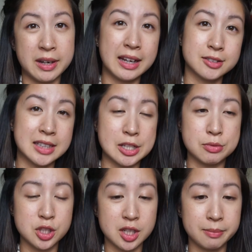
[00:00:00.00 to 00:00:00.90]
my exercise
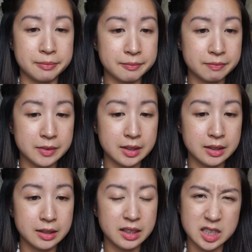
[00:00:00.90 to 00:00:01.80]
regime?
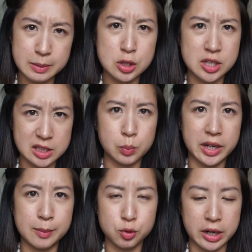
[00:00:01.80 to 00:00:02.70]
Especially just when
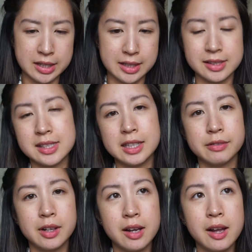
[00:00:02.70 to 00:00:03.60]
I'm trying to conceive.
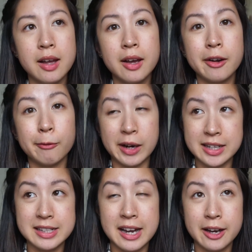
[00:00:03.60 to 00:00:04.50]

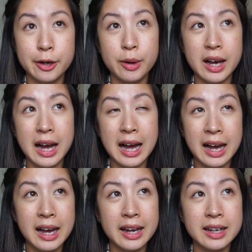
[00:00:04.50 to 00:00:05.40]
Right now,
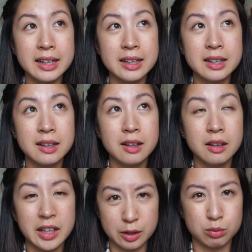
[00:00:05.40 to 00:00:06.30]
I
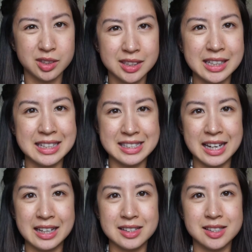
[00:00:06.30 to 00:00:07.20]
like really
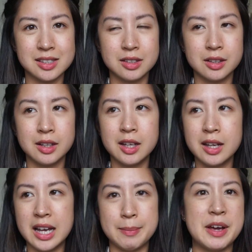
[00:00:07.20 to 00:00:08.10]
intense,
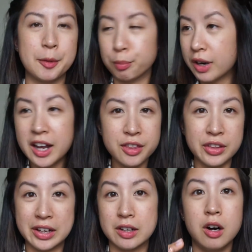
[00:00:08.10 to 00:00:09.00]
I'm out of breath,
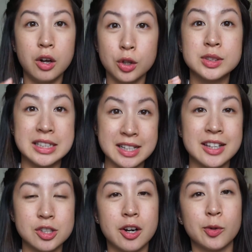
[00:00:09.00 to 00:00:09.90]
like all those
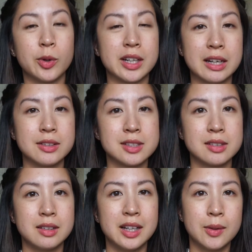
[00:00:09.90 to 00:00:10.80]
intense hard workouts.
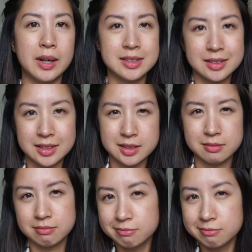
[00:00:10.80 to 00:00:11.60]
Otherwise it doesn't,